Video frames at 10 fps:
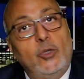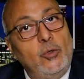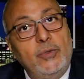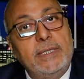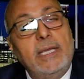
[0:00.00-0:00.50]

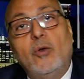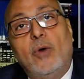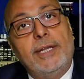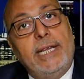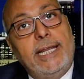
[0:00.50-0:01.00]
losing
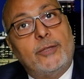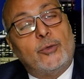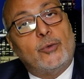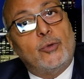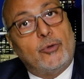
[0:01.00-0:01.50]
one
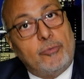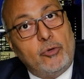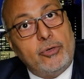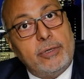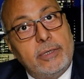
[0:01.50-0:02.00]
electron or
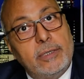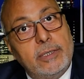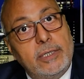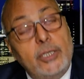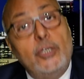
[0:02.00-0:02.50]
more.
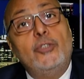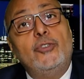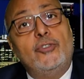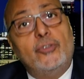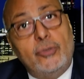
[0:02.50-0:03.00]

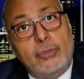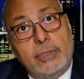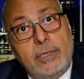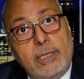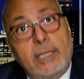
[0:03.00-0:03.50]

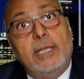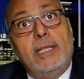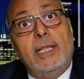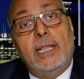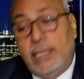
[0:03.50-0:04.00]
So
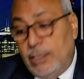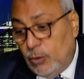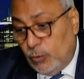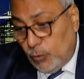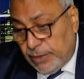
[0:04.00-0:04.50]

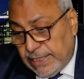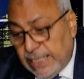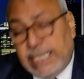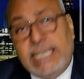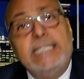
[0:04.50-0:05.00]
with
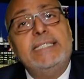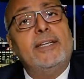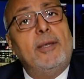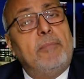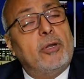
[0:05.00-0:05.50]
increase
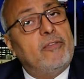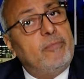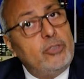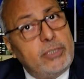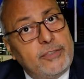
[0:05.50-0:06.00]
the number
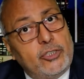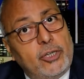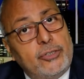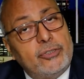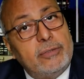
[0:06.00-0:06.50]
of positive
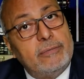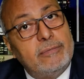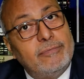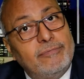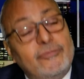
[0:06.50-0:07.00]
charge,
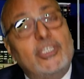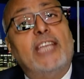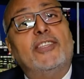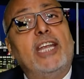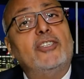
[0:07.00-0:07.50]

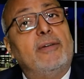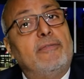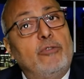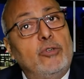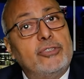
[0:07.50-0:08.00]
the
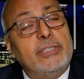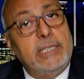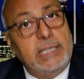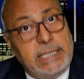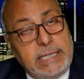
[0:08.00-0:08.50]
attraction force
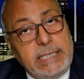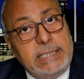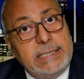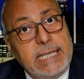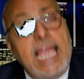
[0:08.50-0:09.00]

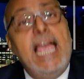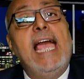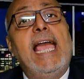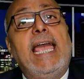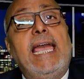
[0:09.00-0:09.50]
increase
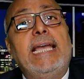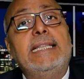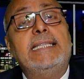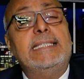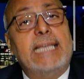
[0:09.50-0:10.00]

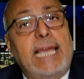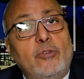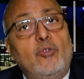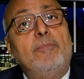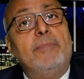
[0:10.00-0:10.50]
and the
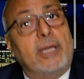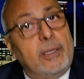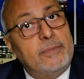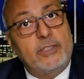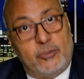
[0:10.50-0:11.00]
atom
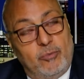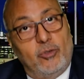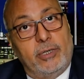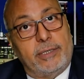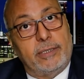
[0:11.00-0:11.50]
becomes
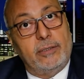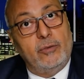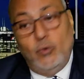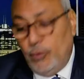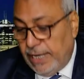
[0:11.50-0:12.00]
smaller.
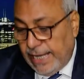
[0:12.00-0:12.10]
We